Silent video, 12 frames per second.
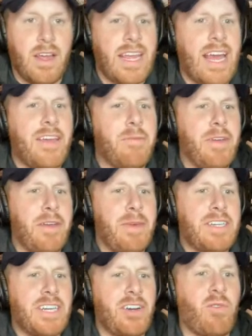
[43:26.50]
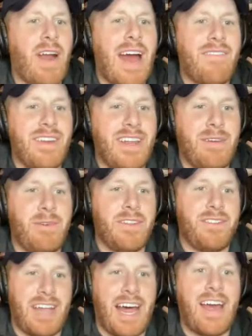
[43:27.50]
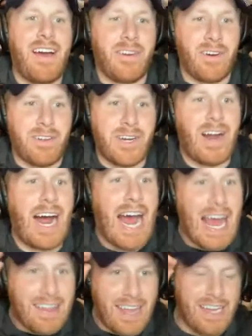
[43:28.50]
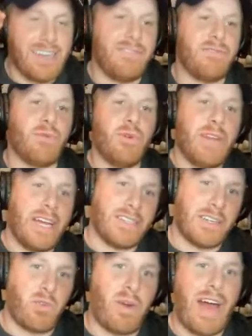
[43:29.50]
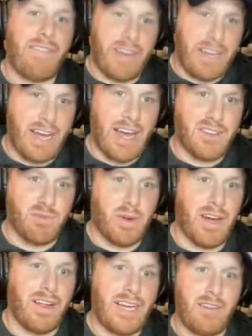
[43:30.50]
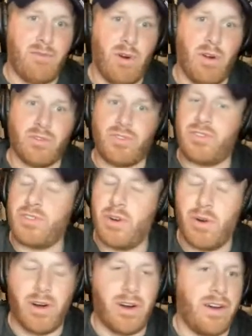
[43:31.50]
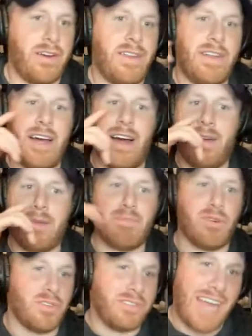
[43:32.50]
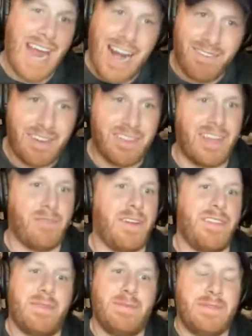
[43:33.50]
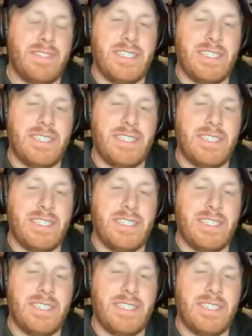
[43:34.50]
Yeah, you mentioned gravity with Zion earlier. I think of Rudy as a gravity guy as well. Yes. He rolls so hard. He pulls everything with him.